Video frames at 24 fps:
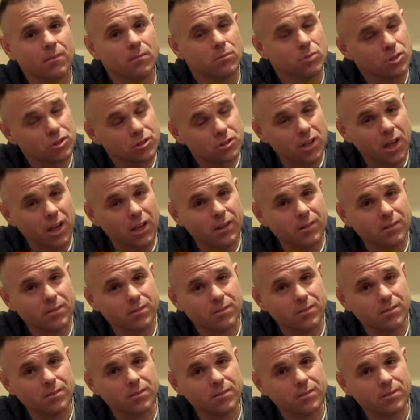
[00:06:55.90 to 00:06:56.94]
Just saying.
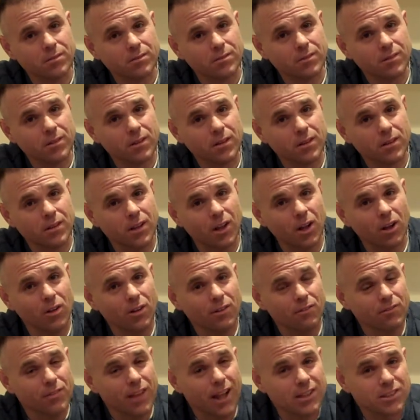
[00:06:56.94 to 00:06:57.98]
You know,
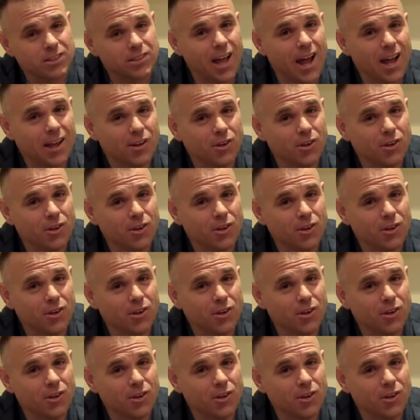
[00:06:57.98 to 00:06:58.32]
if that's not